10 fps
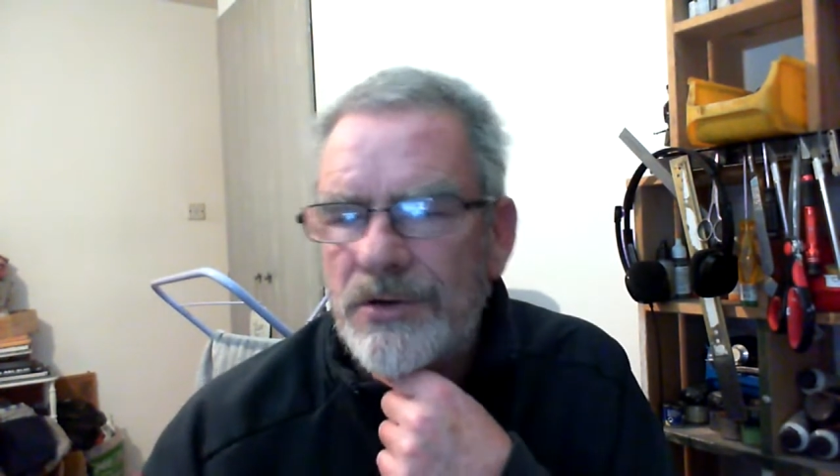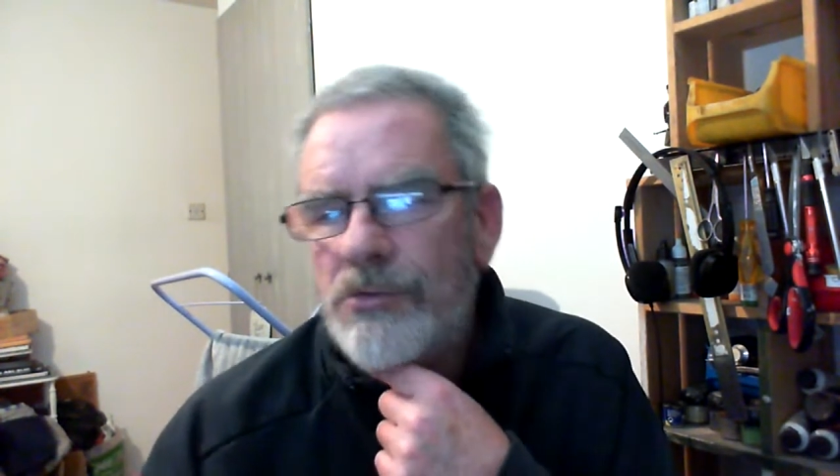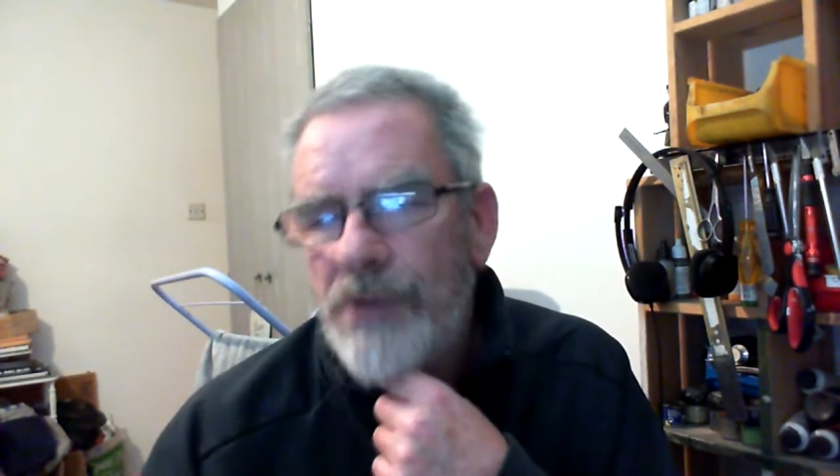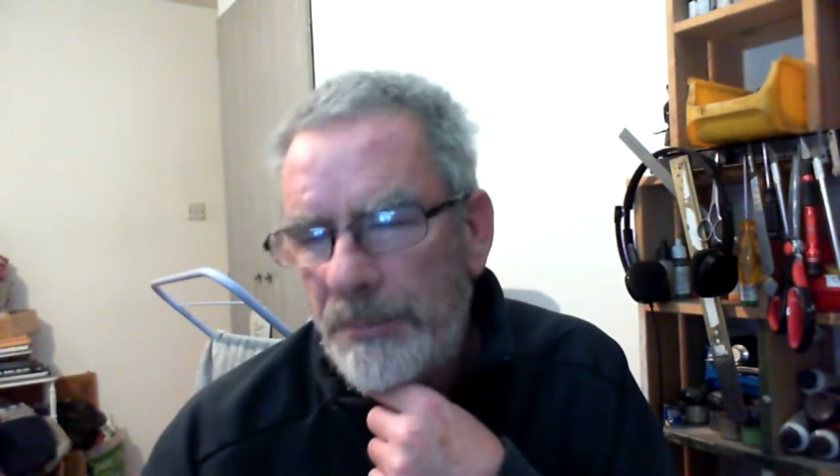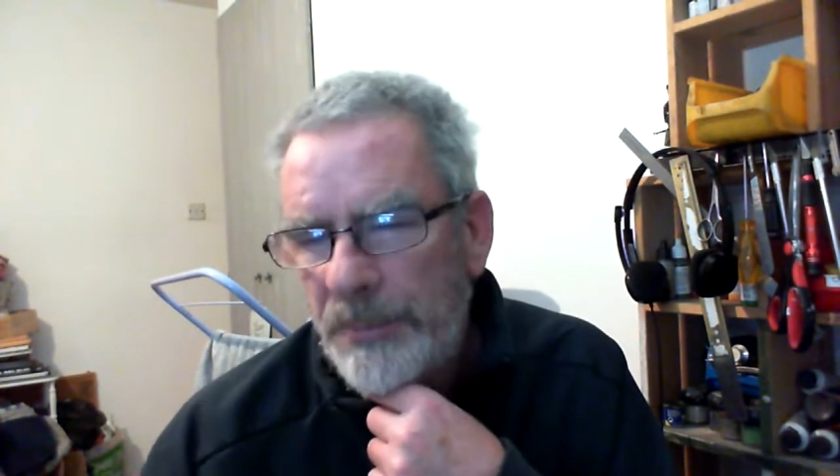
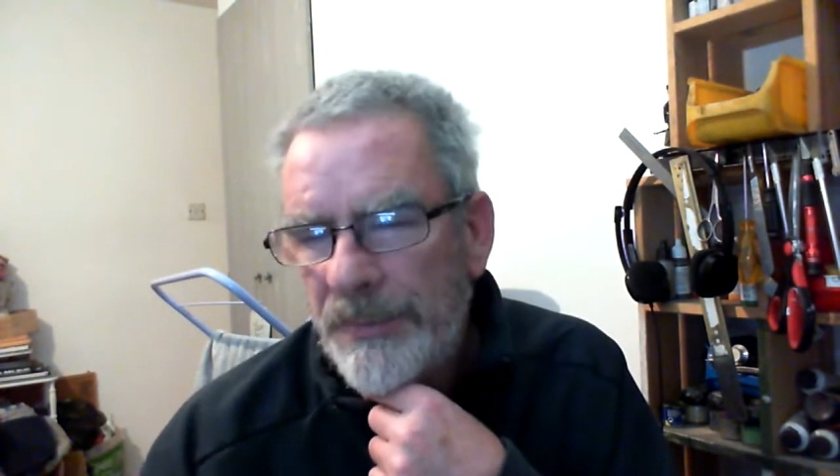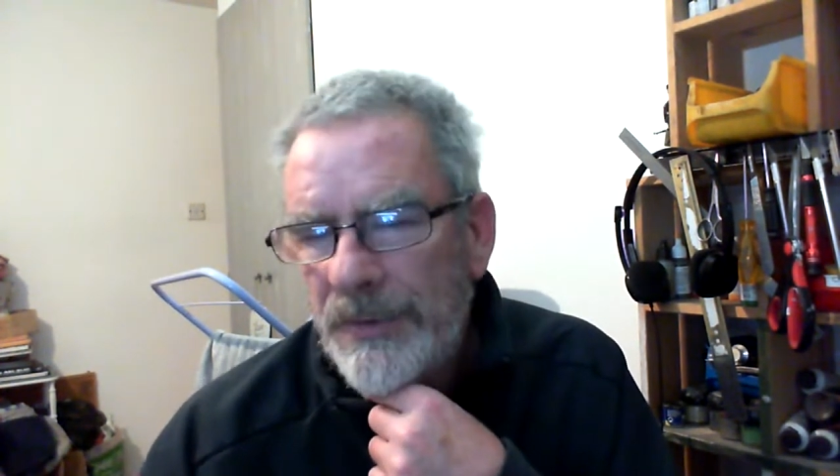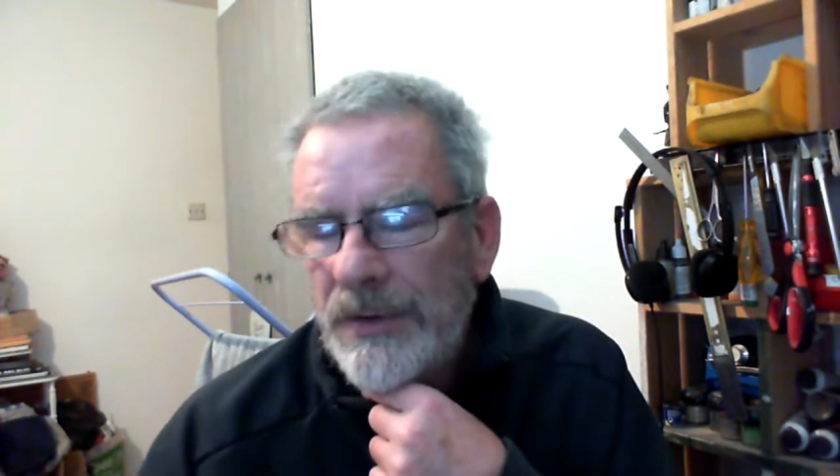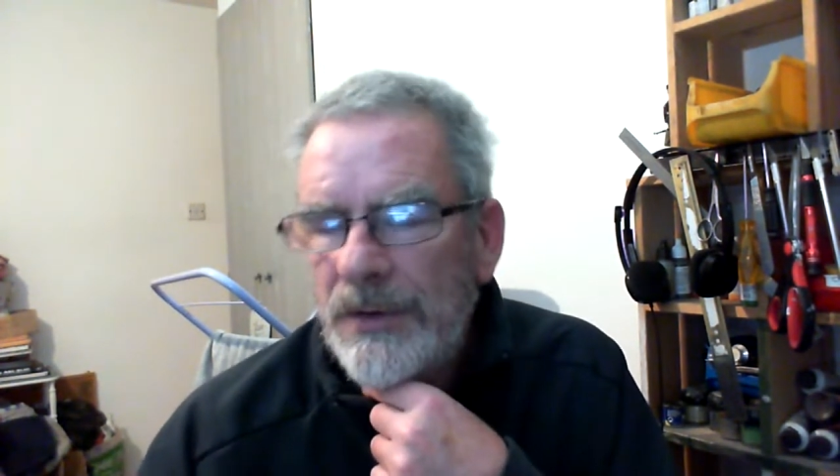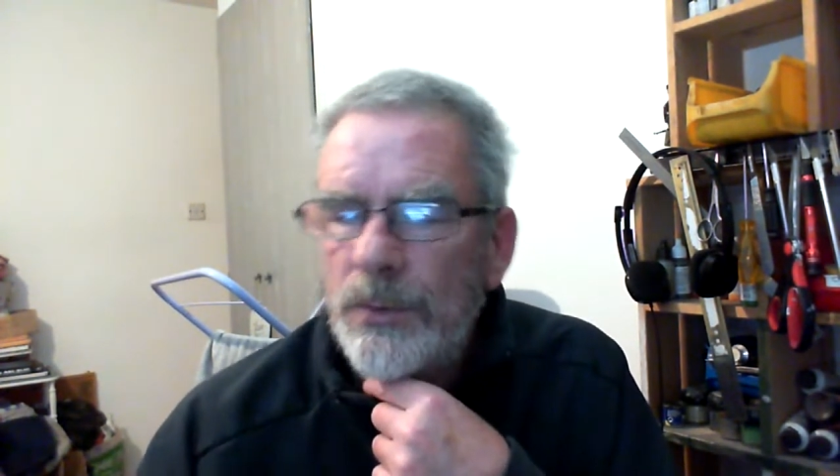crap,
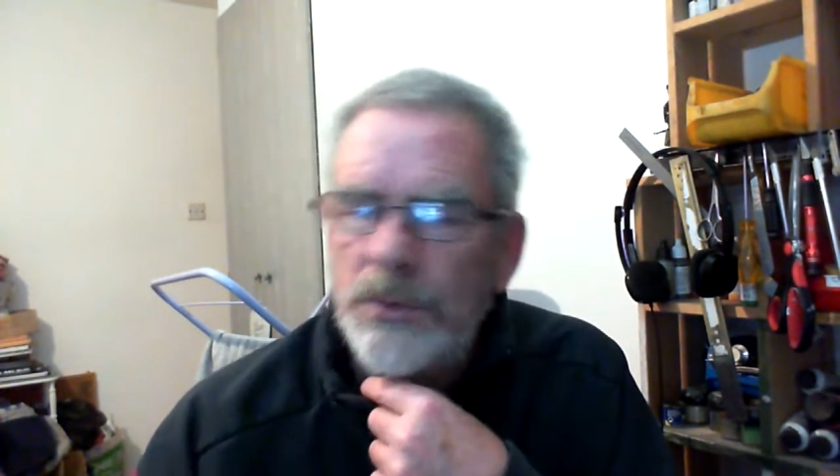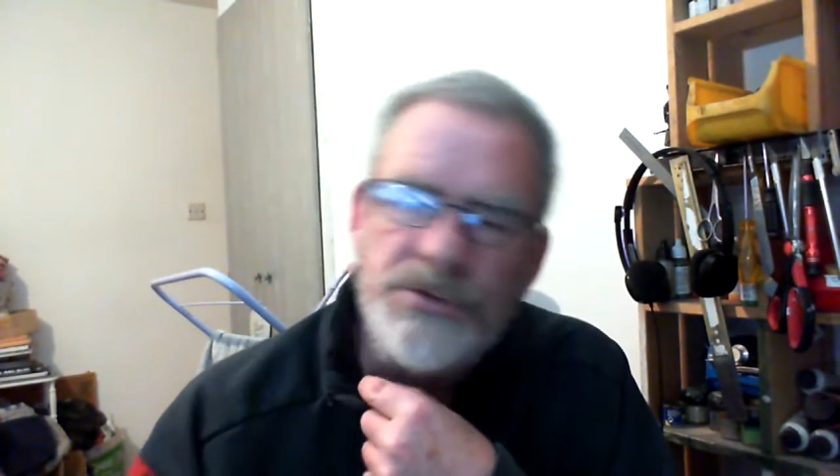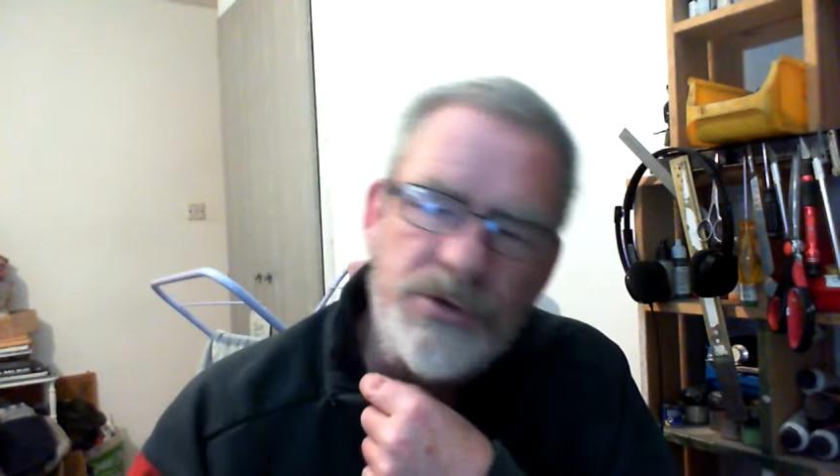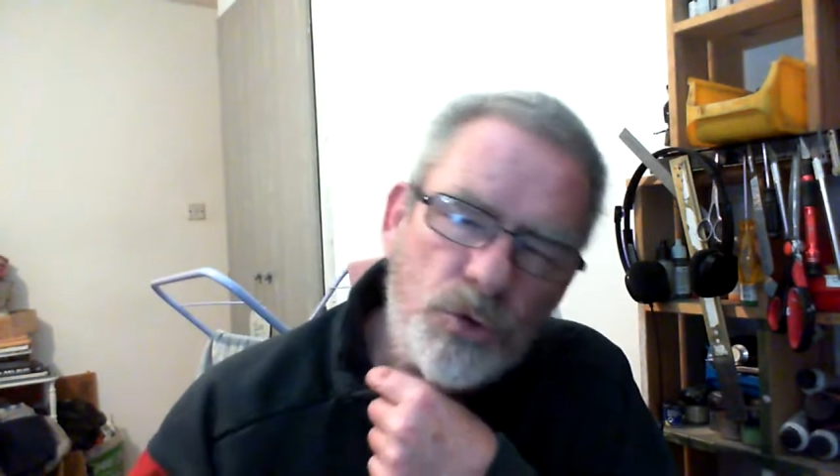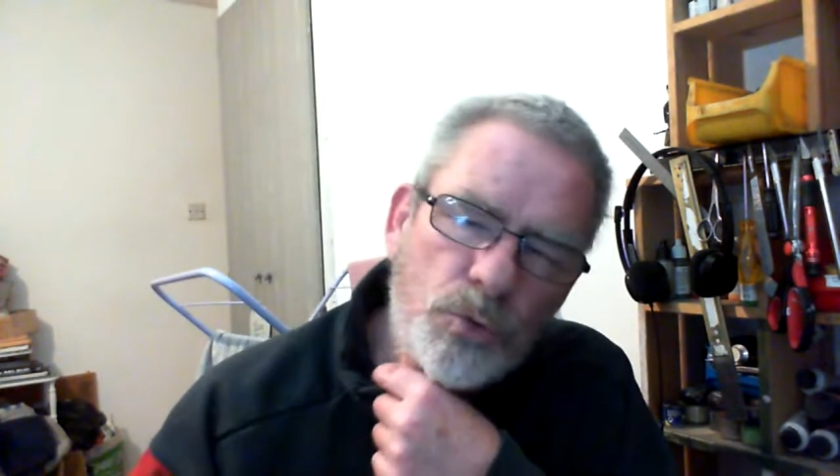whereas
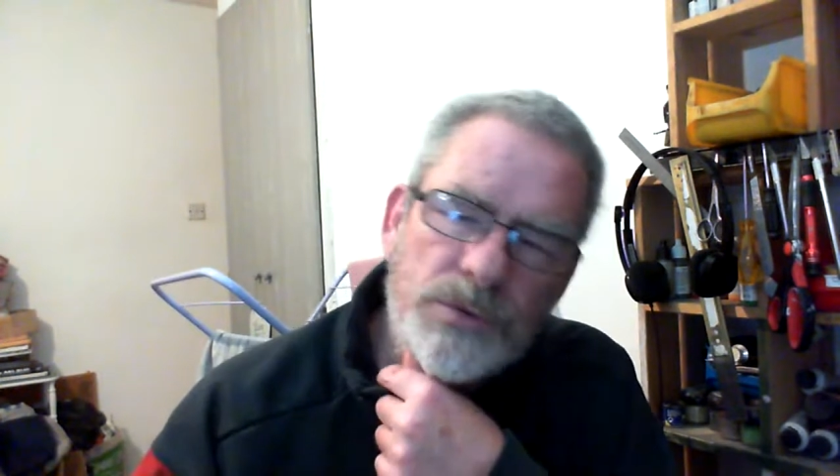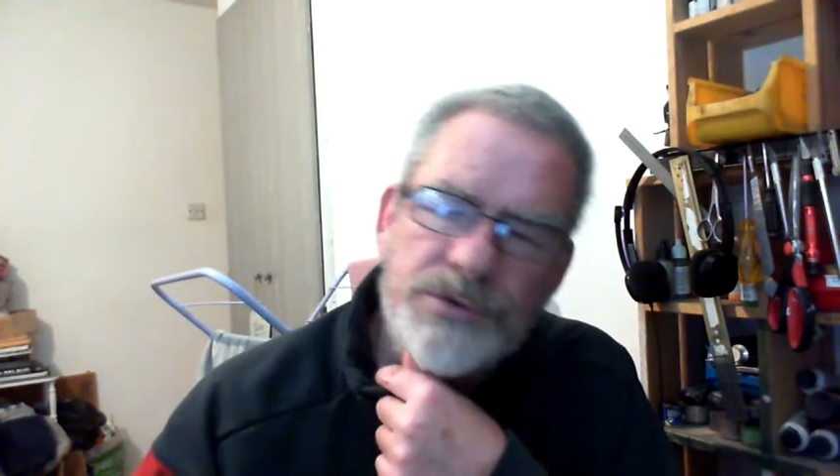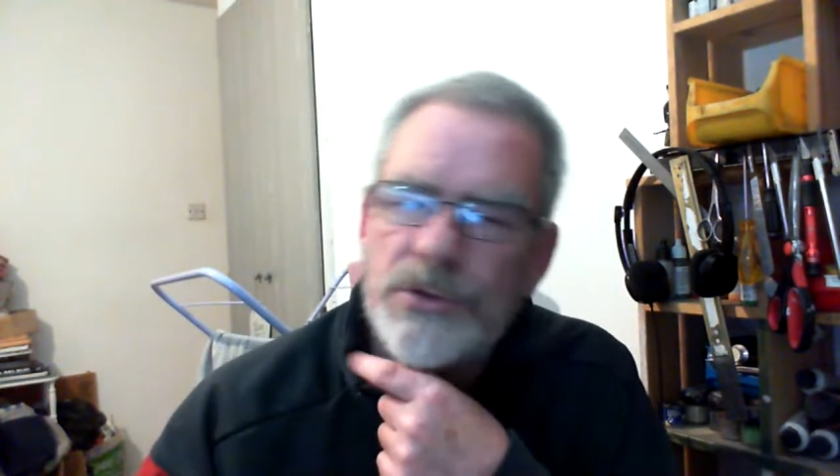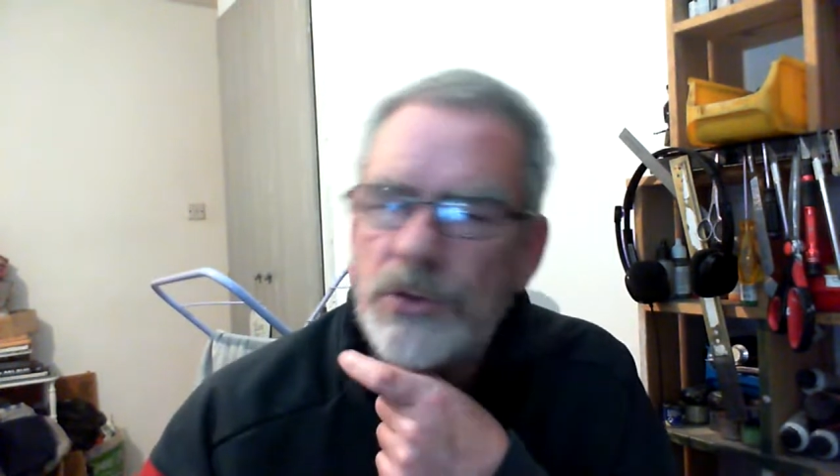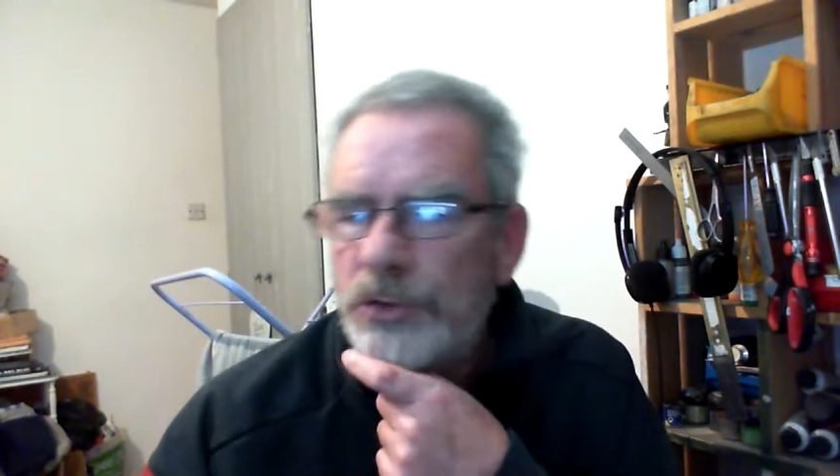the new ones
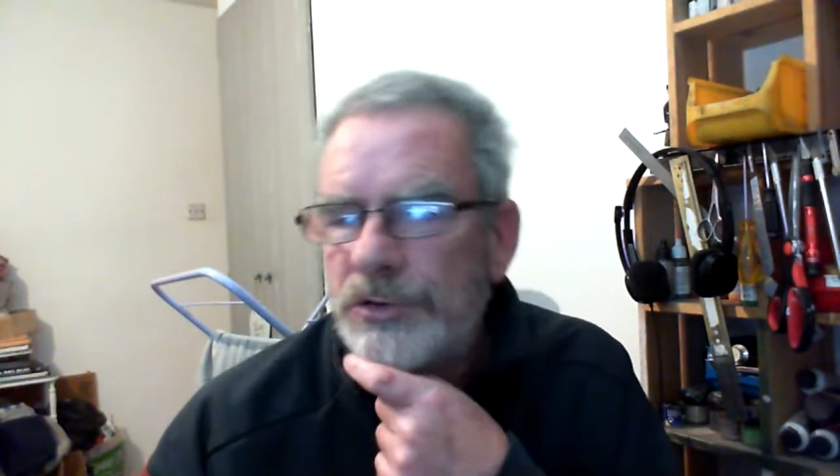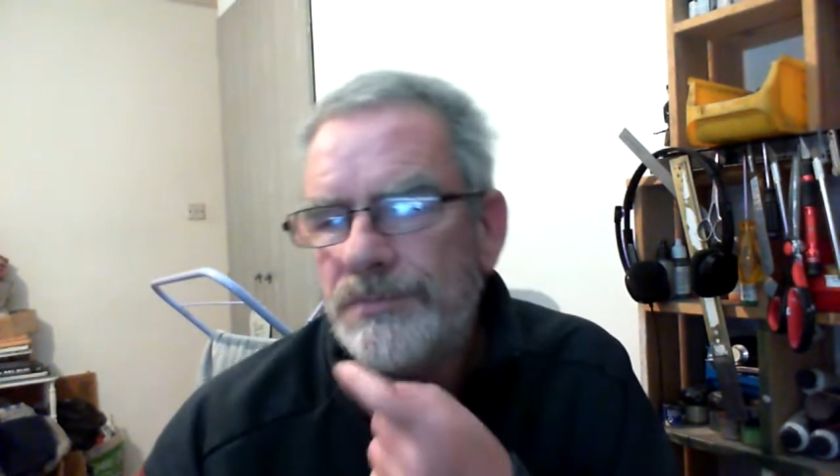are good.